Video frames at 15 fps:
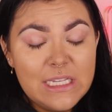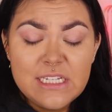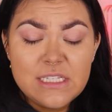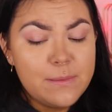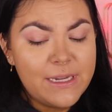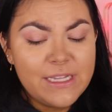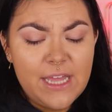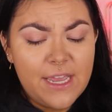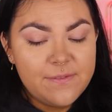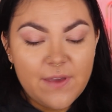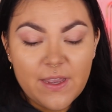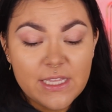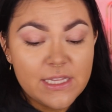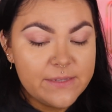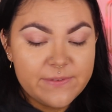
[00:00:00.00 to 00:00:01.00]
it's my life. I
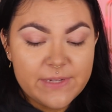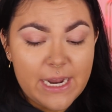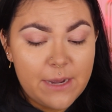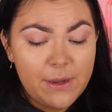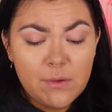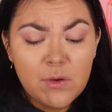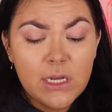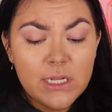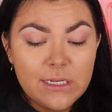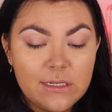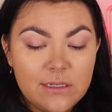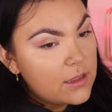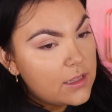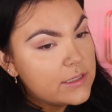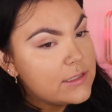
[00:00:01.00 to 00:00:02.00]
can live it how I
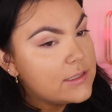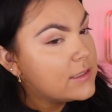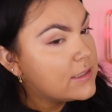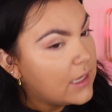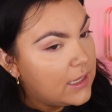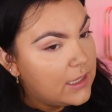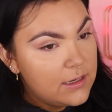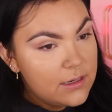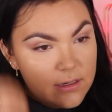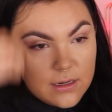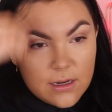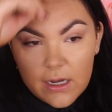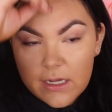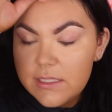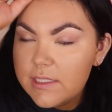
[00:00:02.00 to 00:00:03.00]
want. This skin,
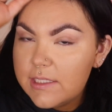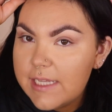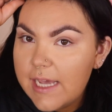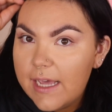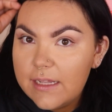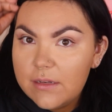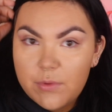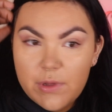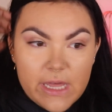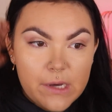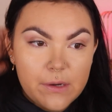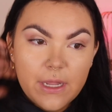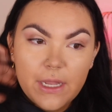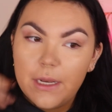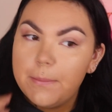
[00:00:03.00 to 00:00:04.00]
unset
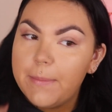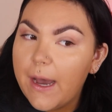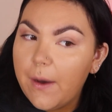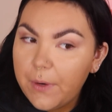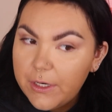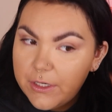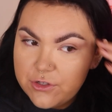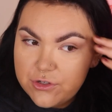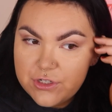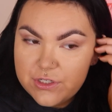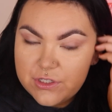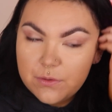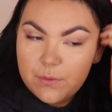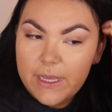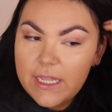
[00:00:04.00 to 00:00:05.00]
without any powders, just
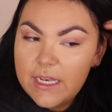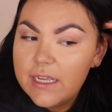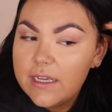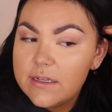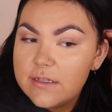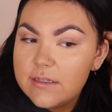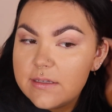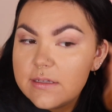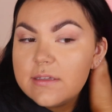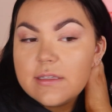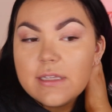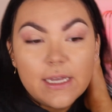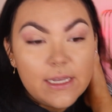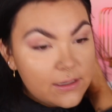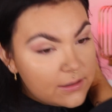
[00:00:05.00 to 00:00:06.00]
the way it is
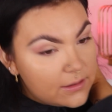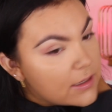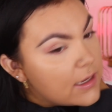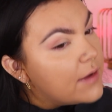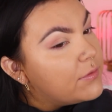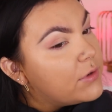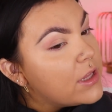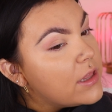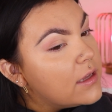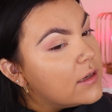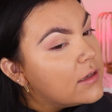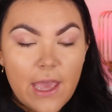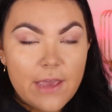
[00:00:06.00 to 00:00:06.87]
like everything.